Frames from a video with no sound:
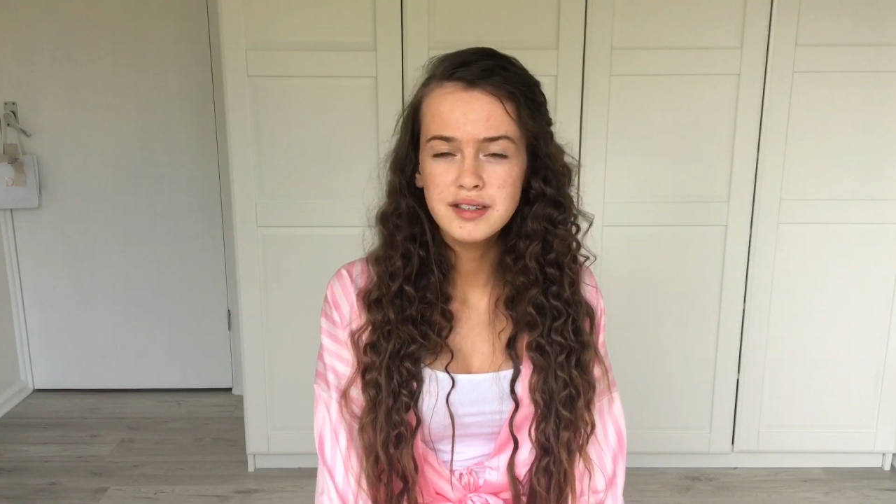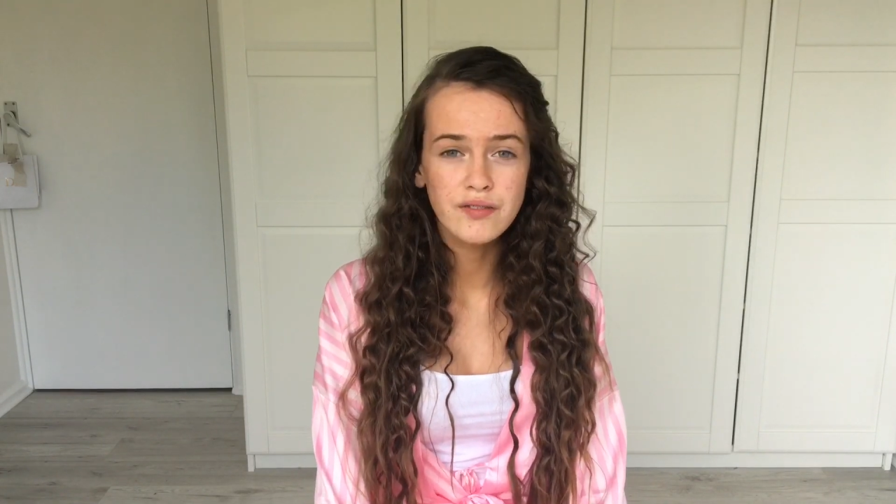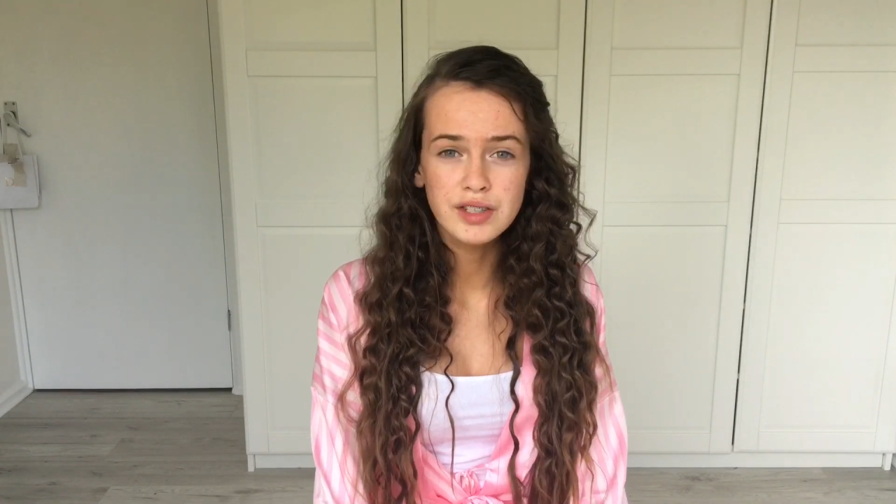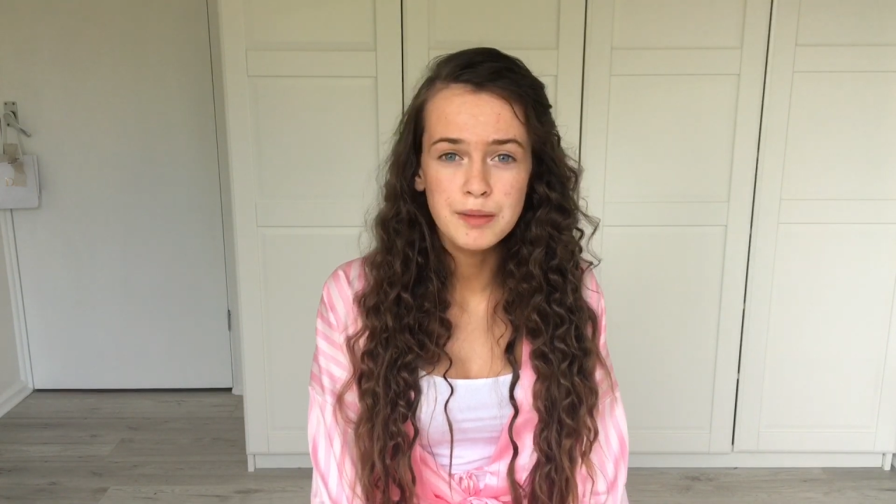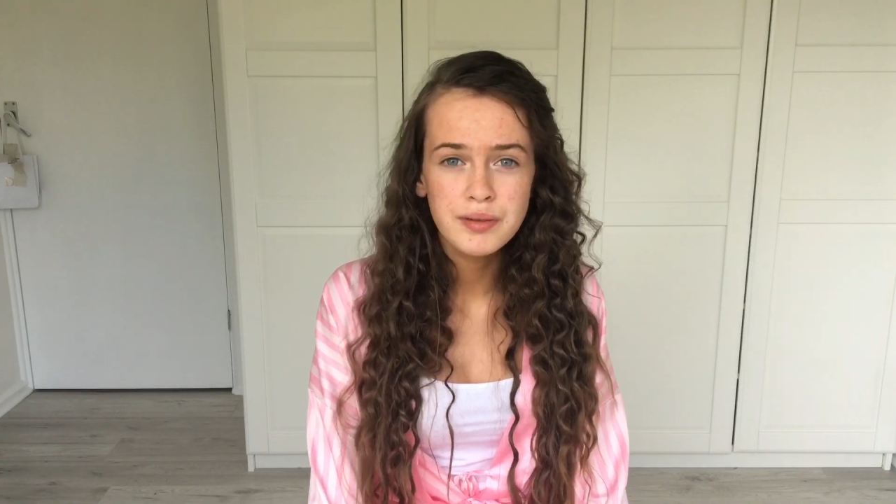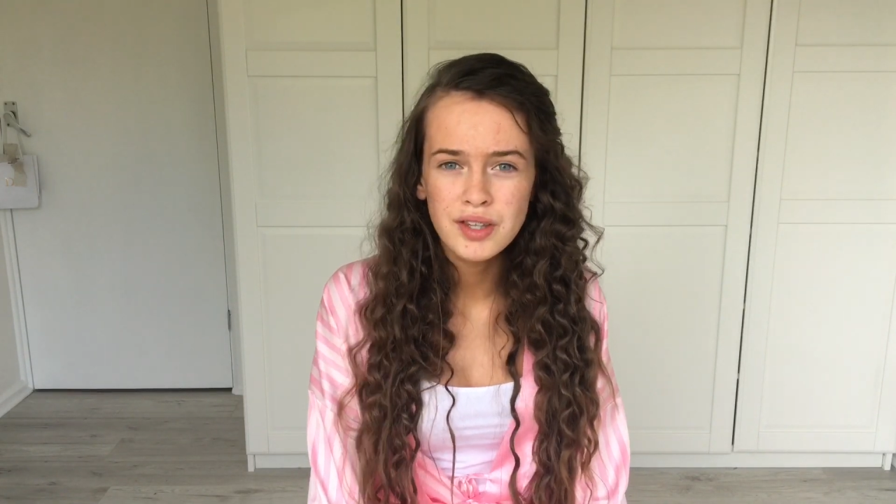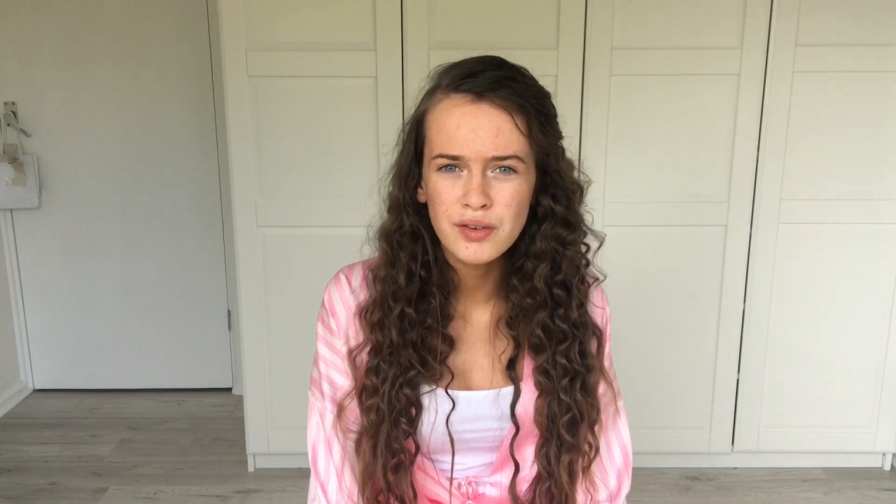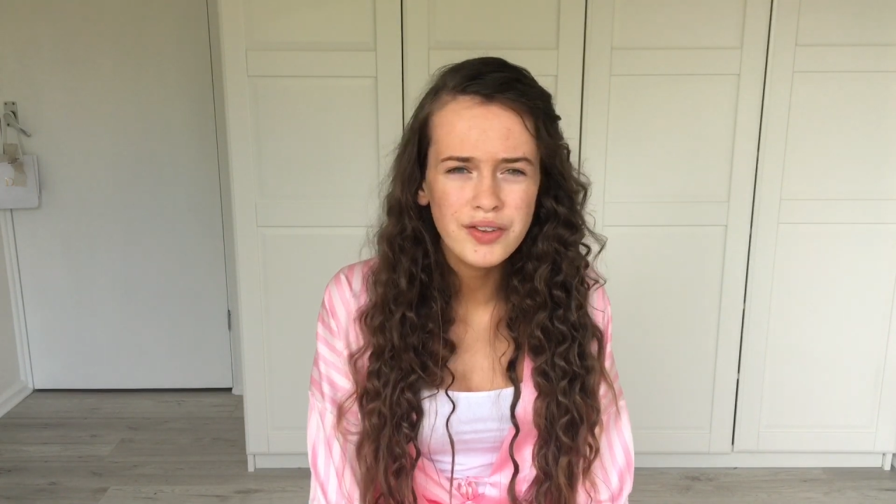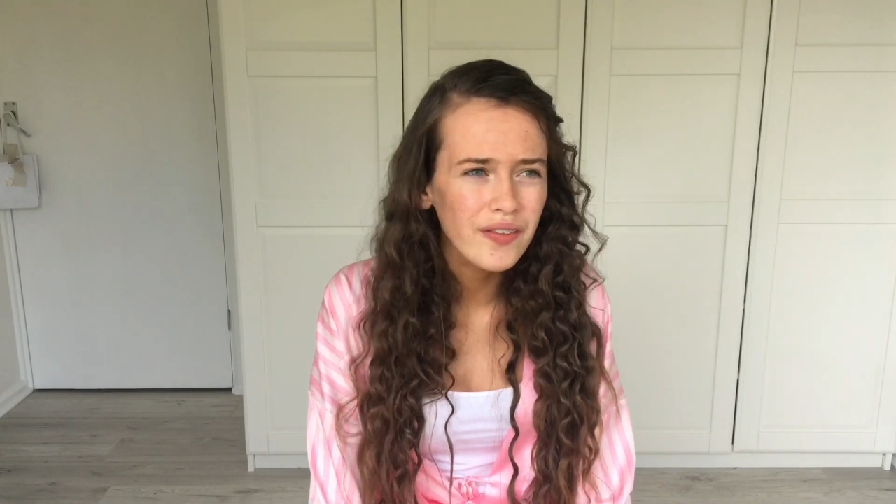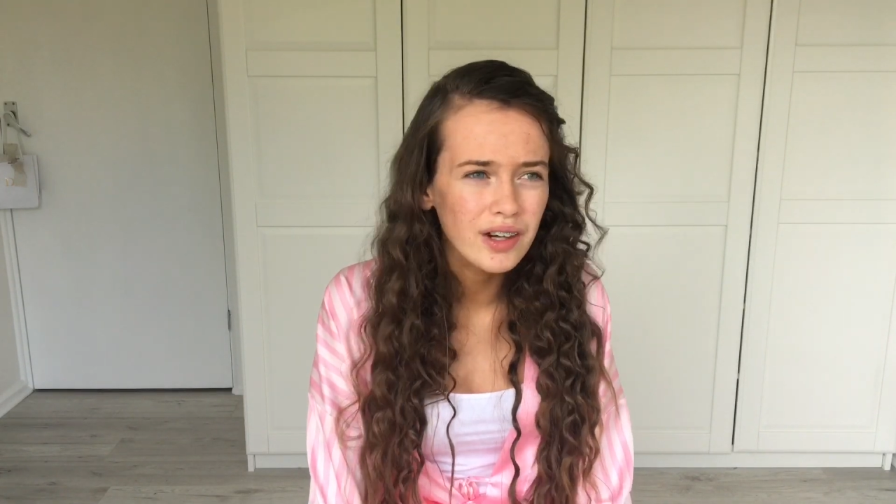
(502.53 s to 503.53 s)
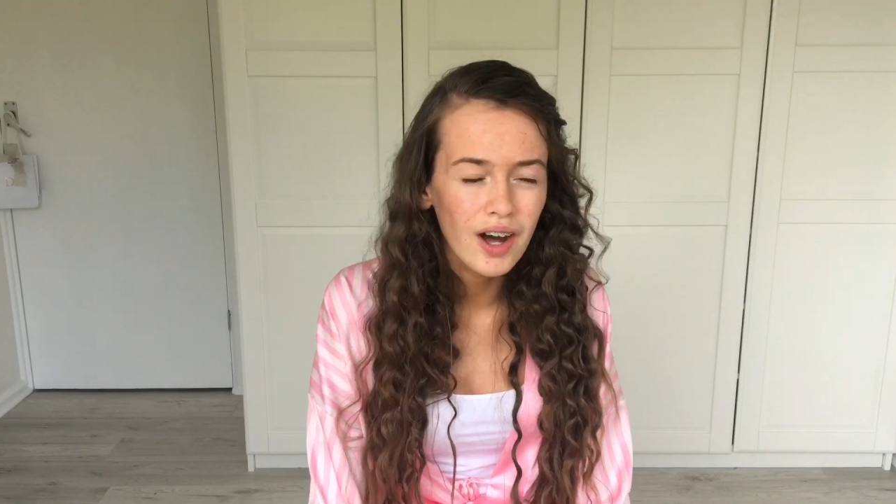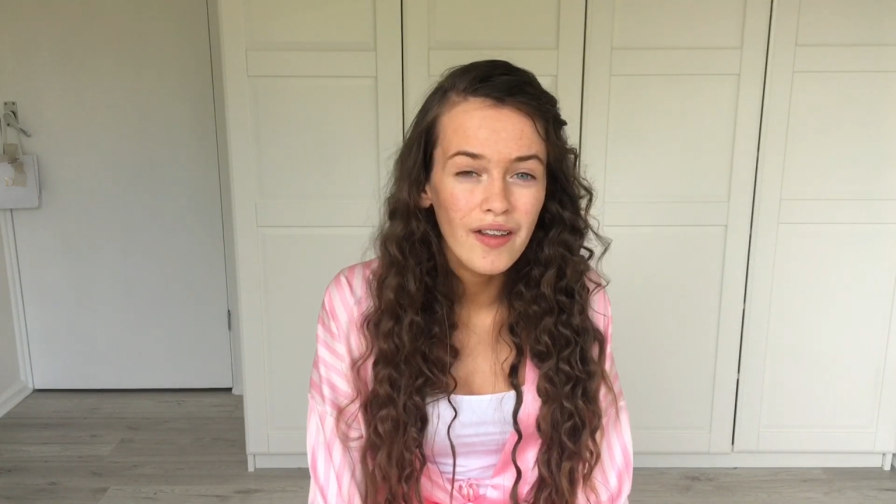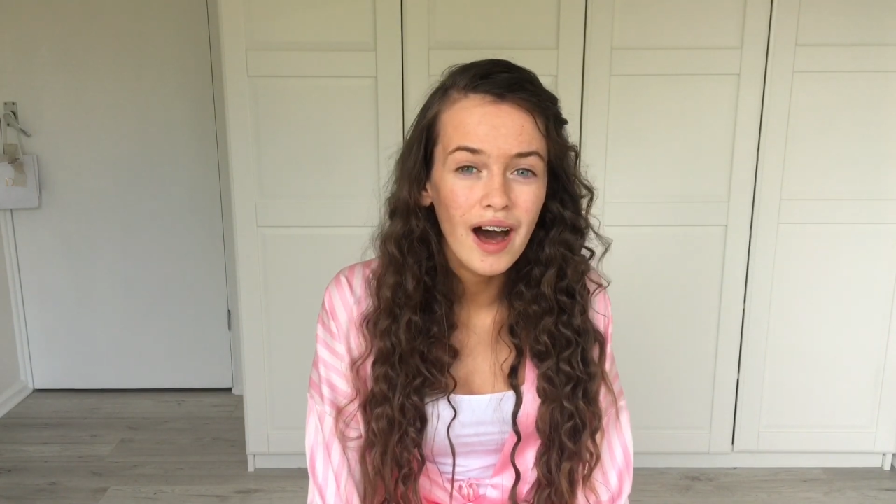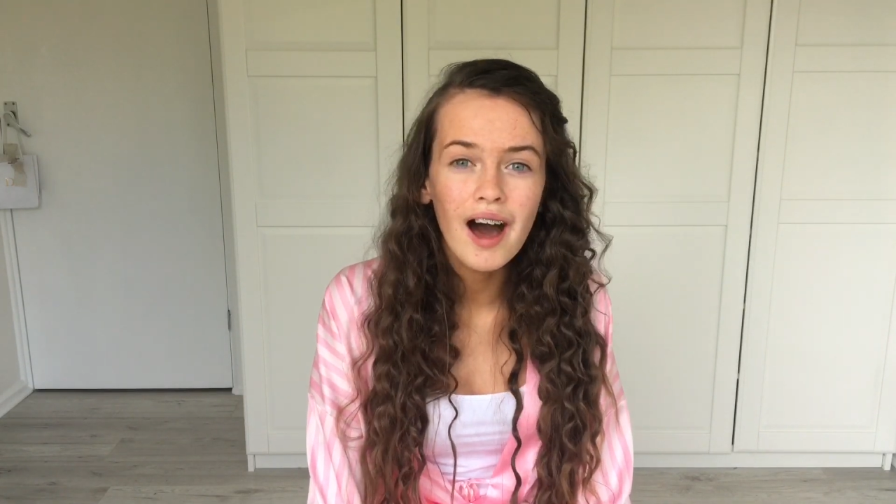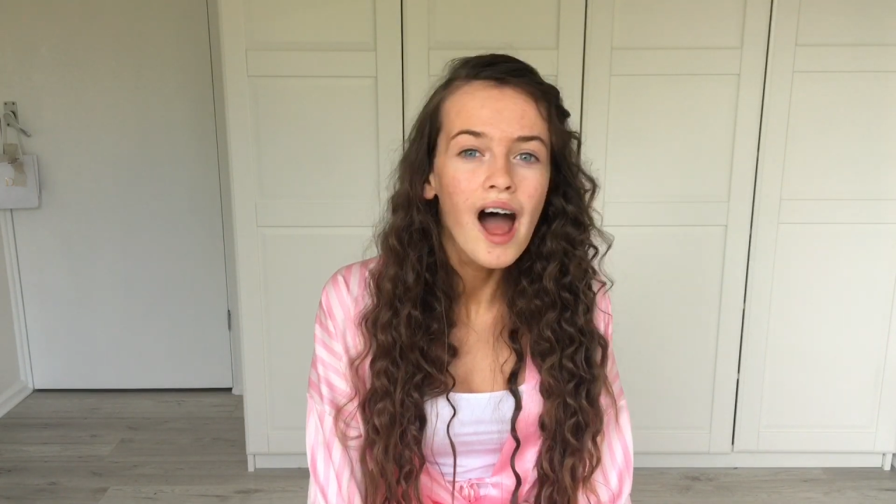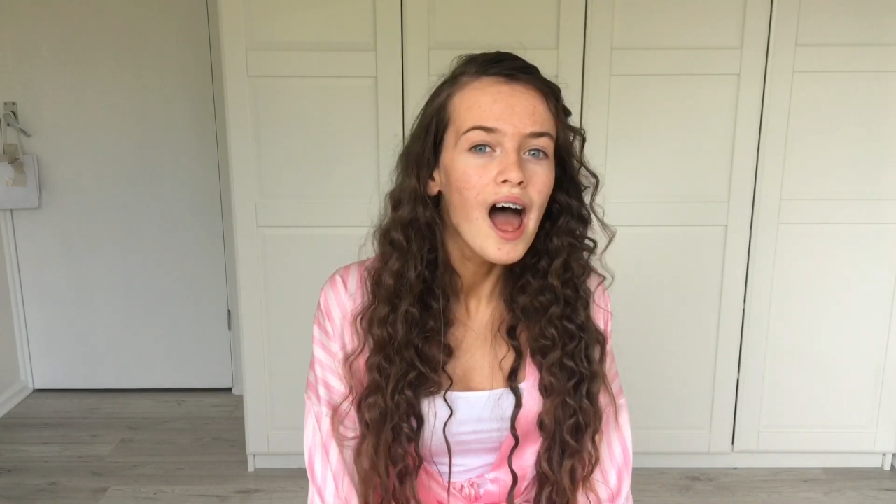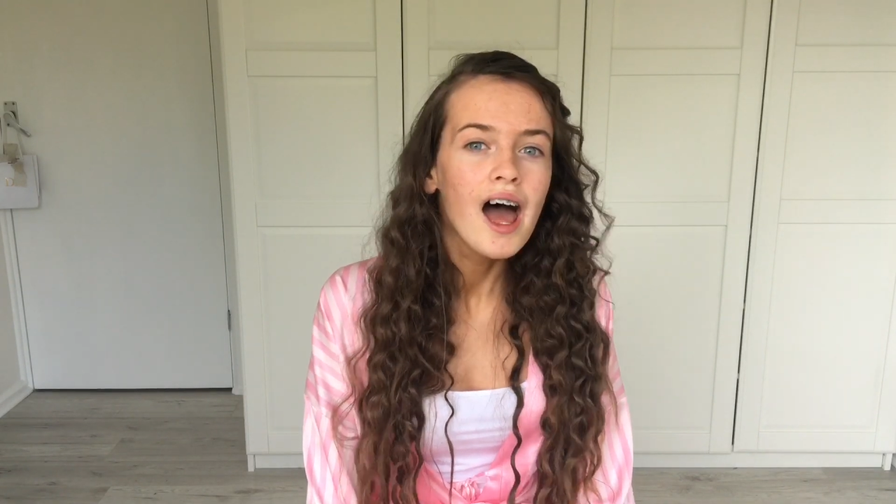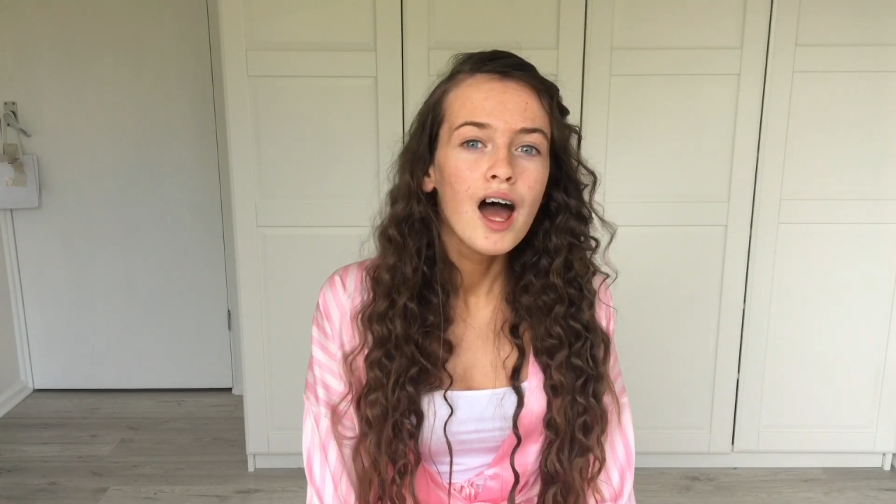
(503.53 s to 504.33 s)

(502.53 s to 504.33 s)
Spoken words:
70% or something like that.